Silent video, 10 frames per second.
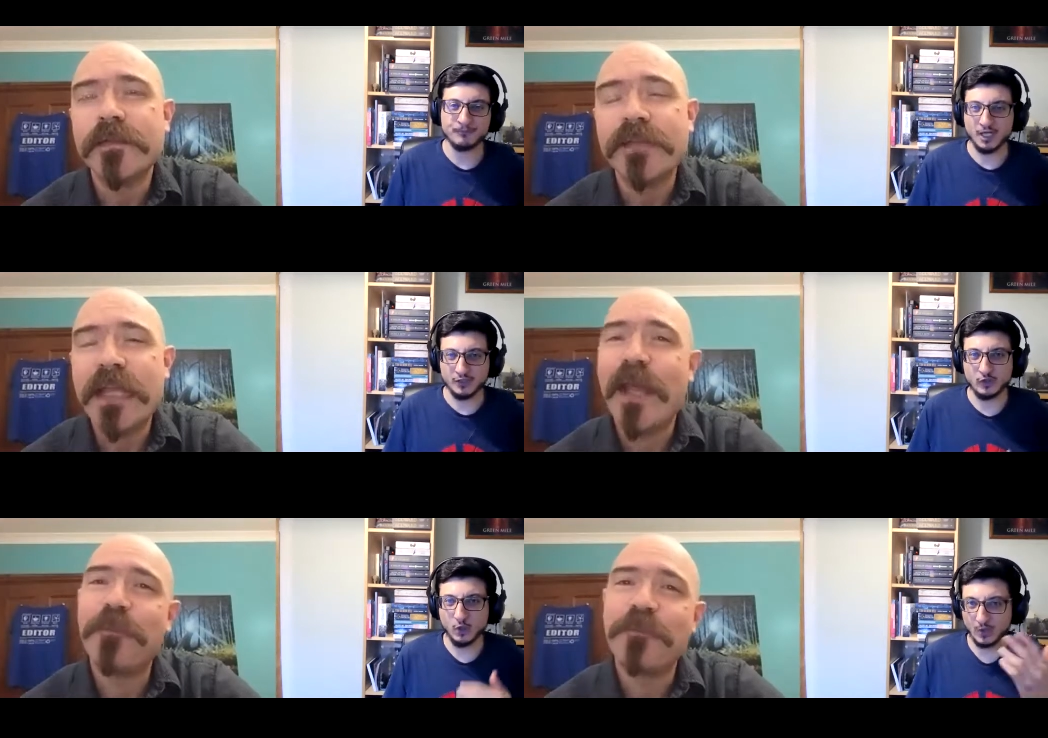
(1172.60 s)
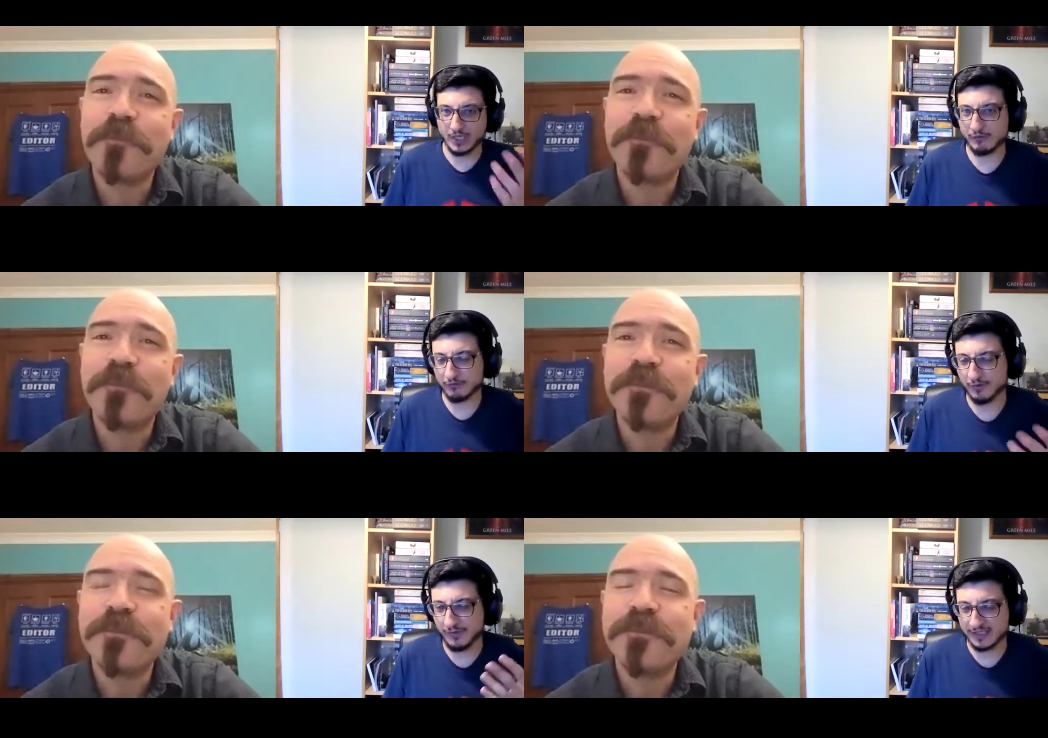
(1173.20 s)
Speaker 1: yeah. and talk it
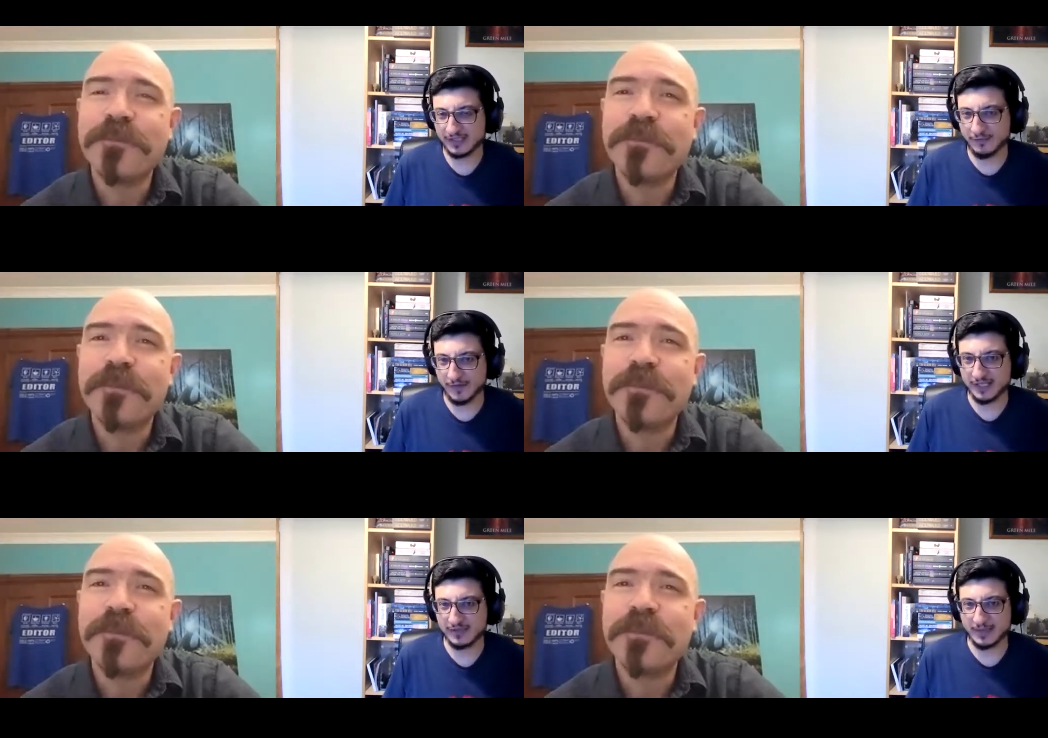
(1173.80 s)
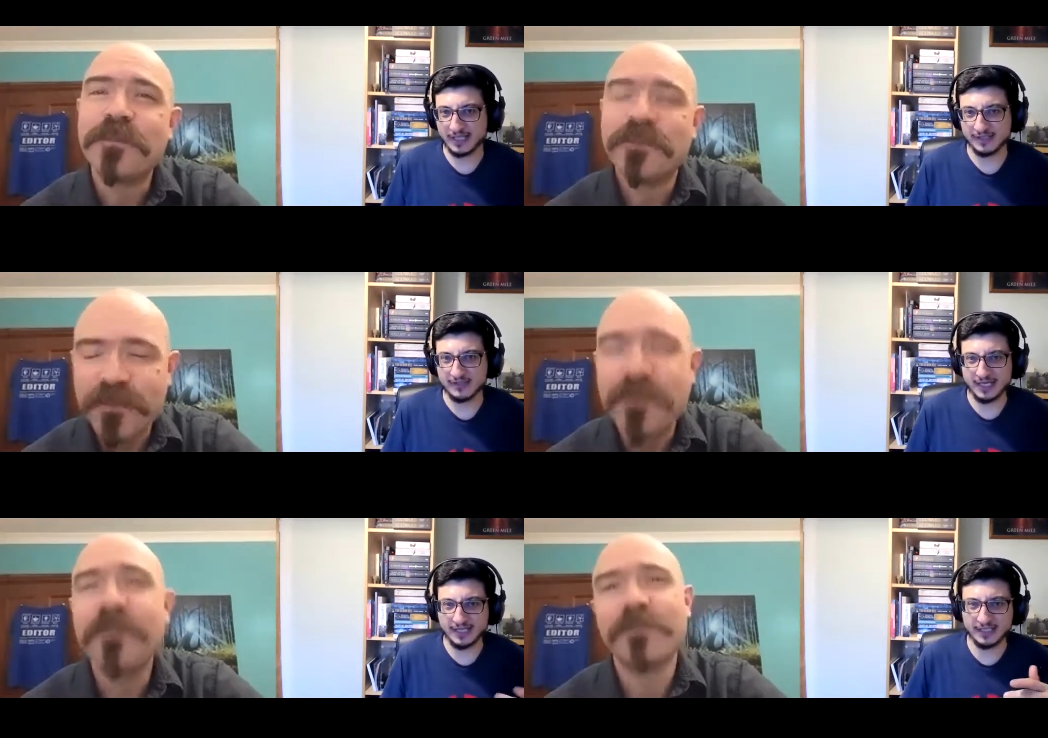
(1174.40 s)
through face to face. So I can
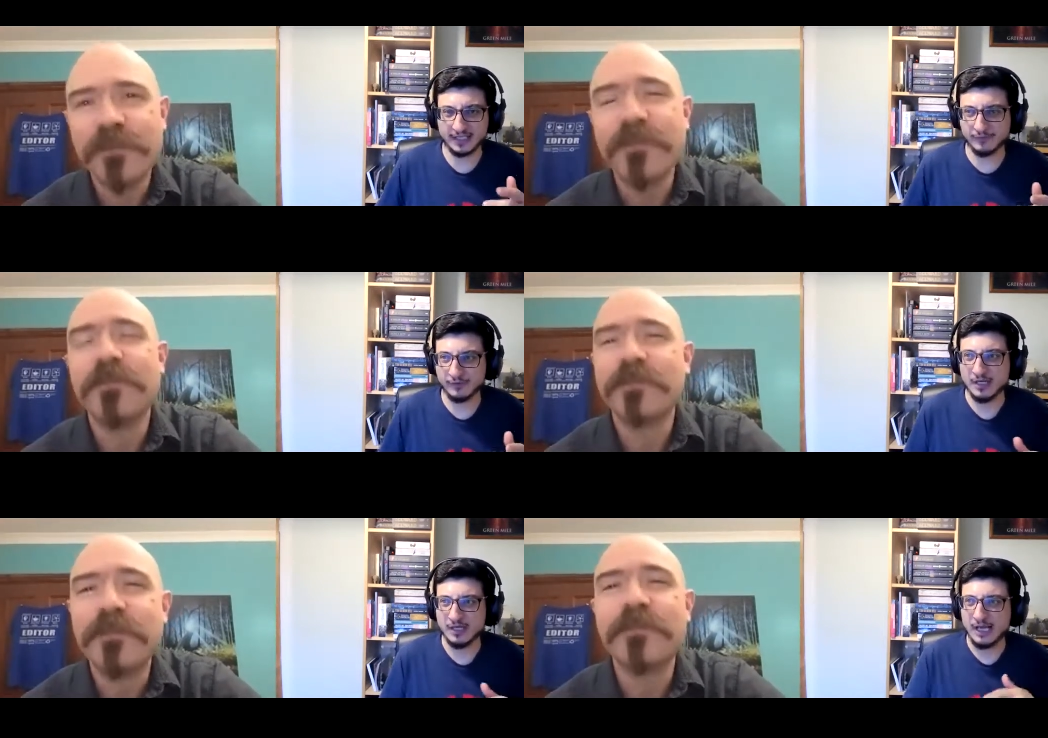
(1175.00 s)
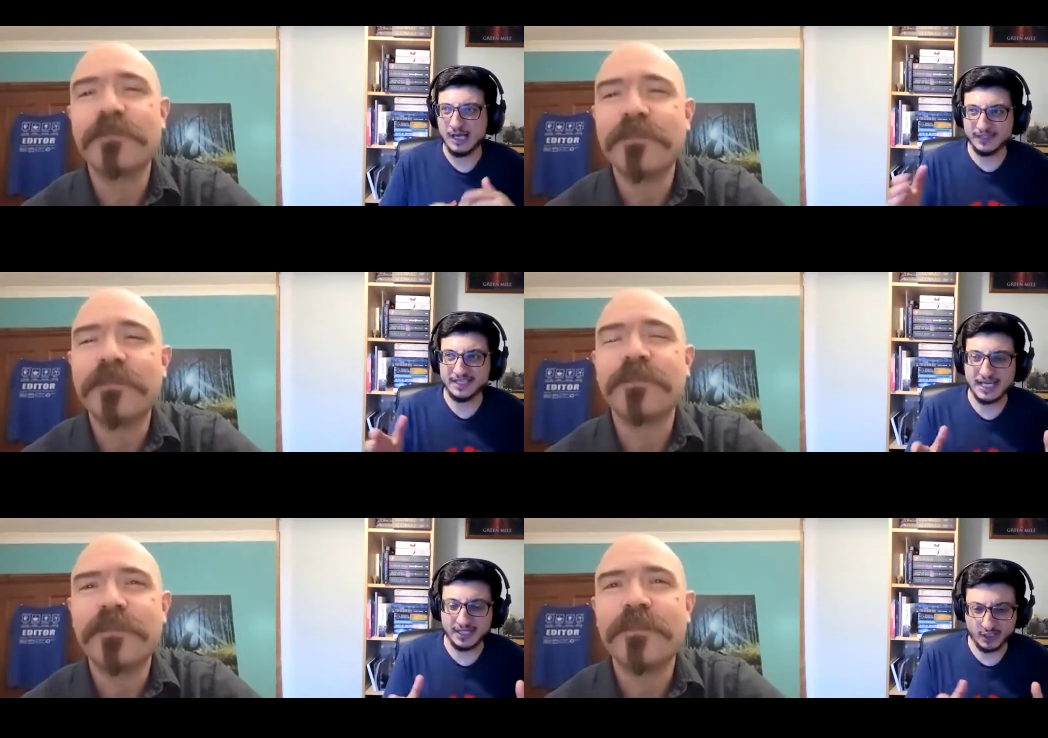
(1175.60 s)
I can kind of have a
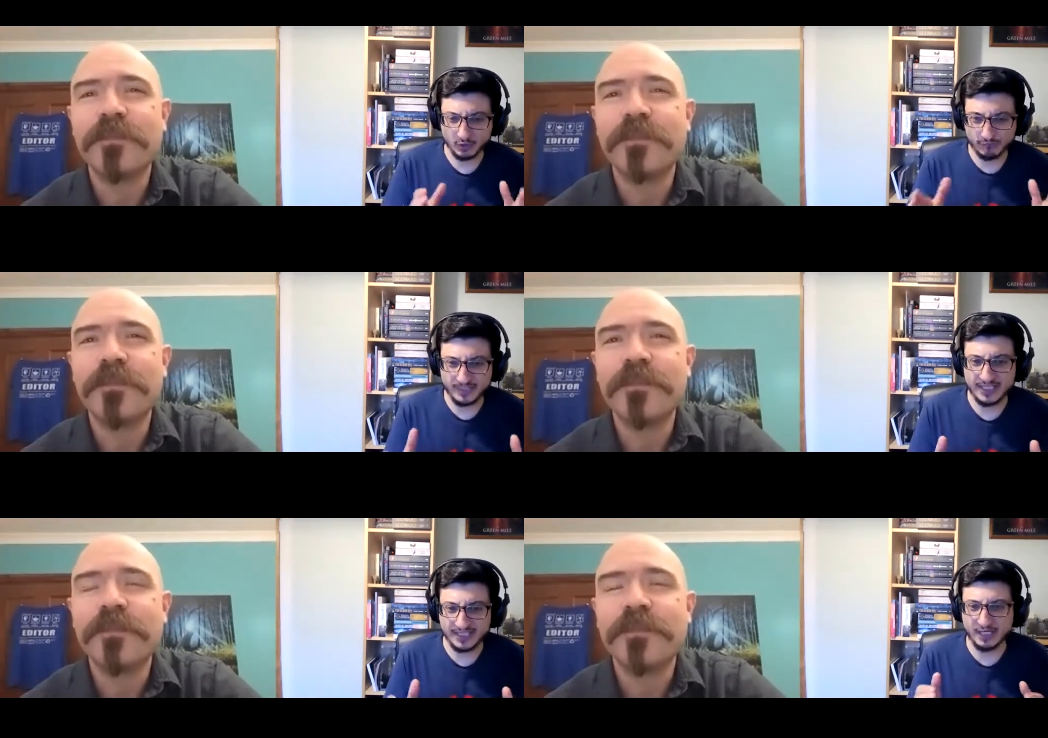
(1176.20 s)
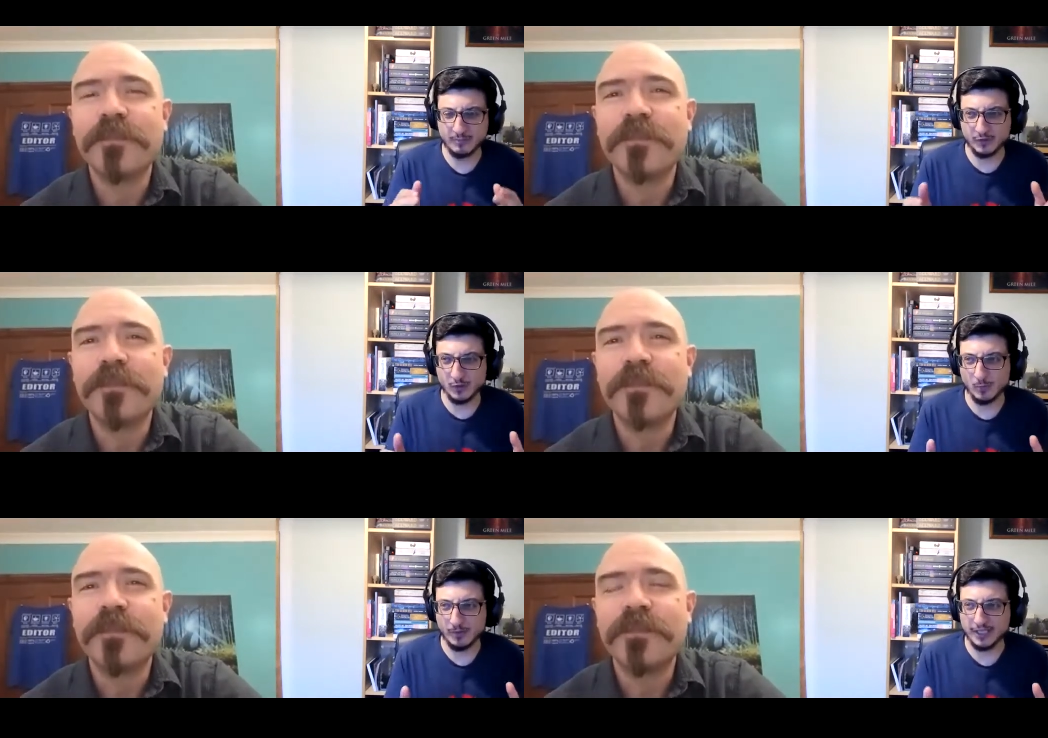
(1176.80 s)
day or two, read it,
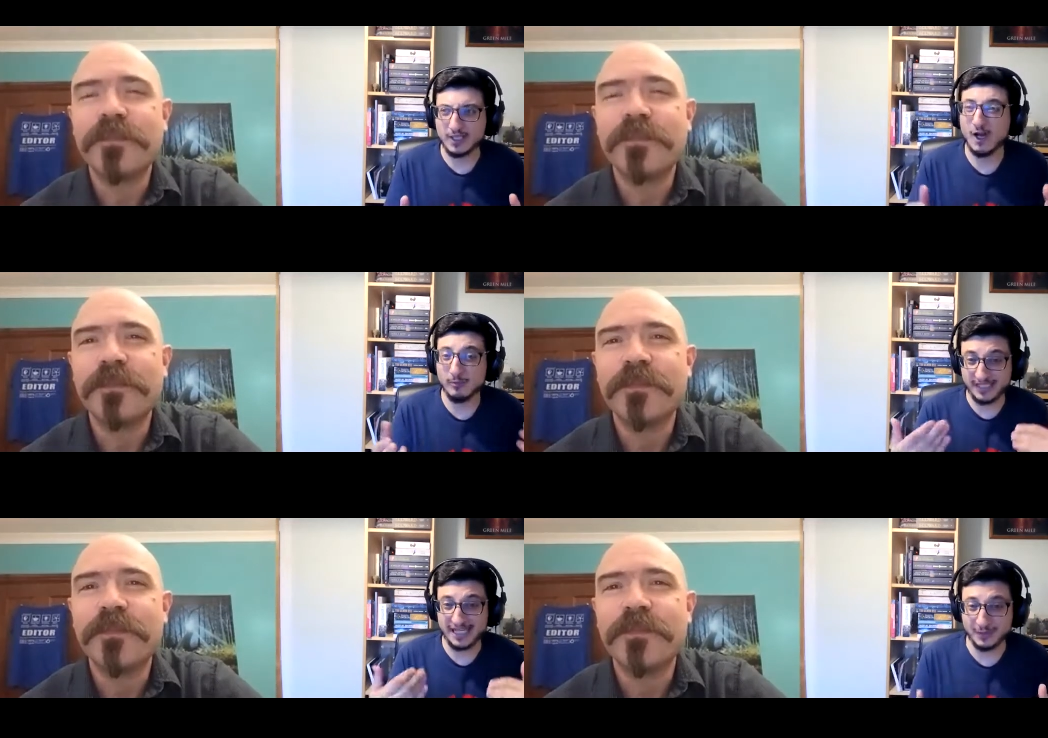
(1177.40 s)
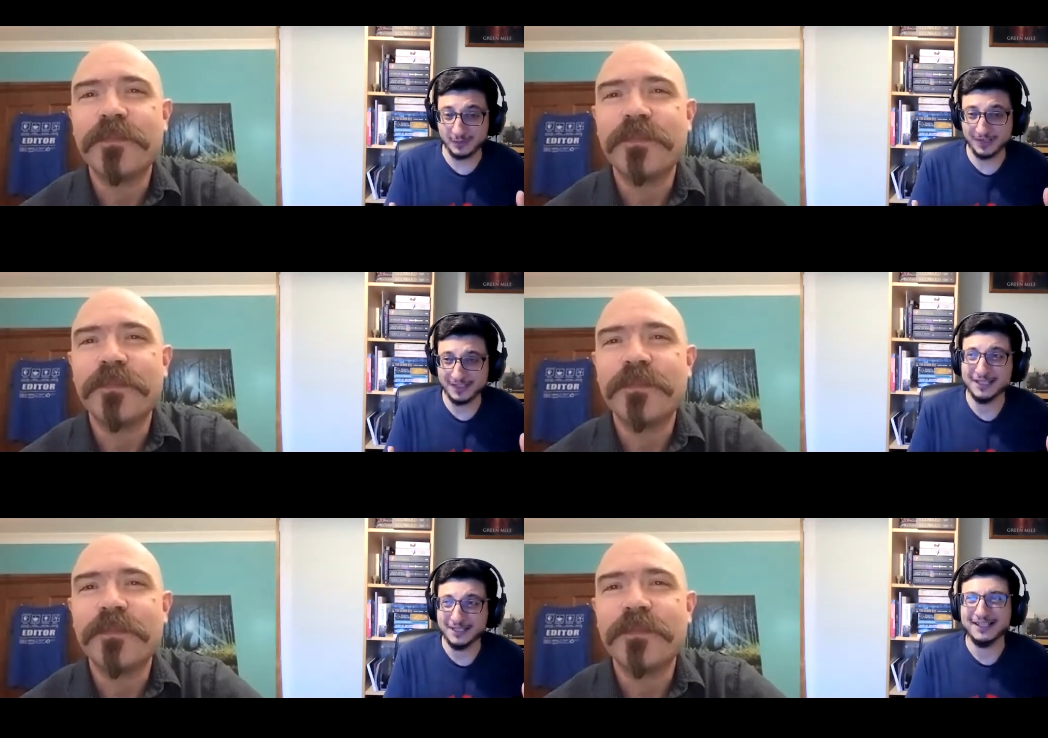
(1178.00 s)
absorb it, calm down,
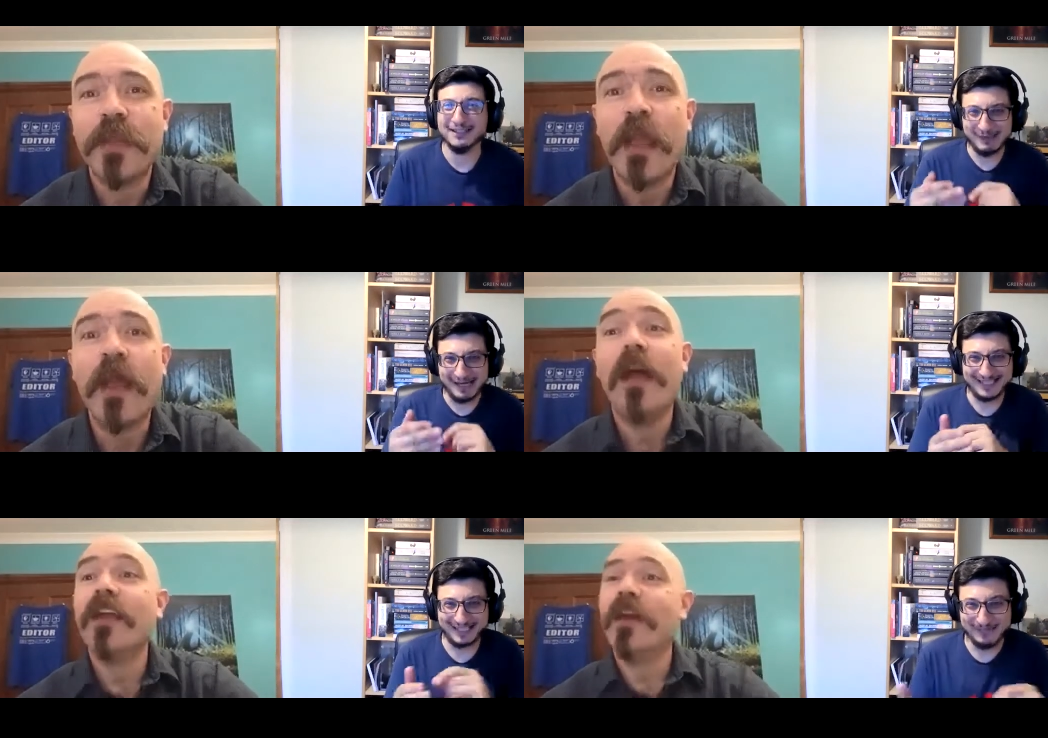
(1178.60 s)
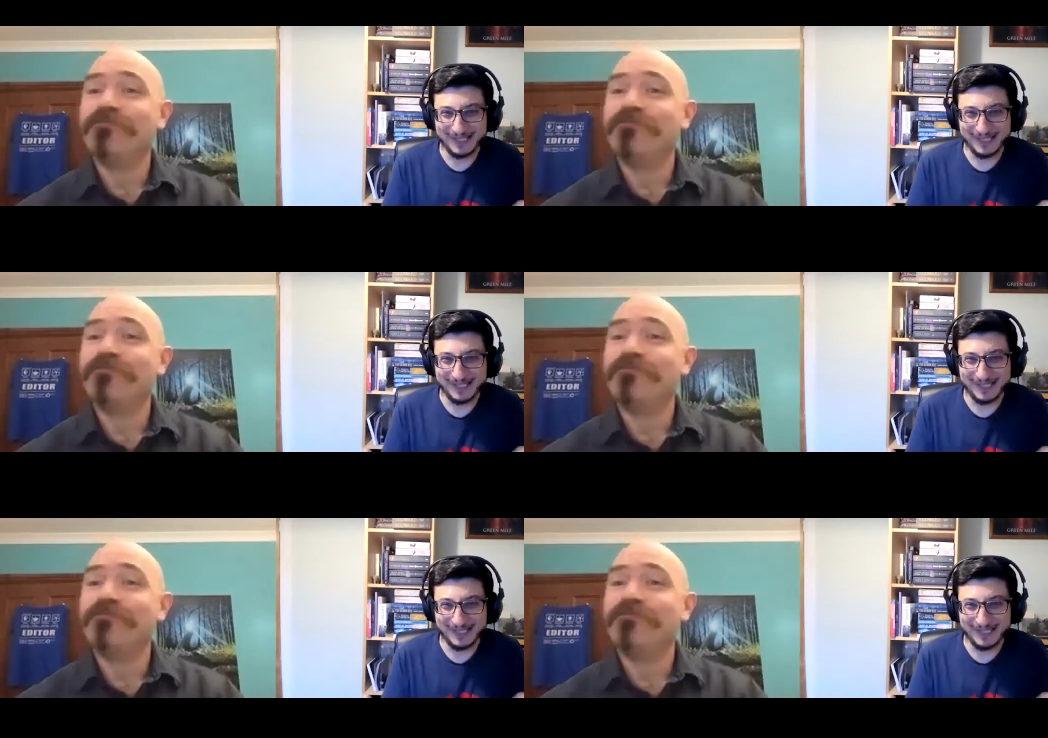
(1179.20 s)
write some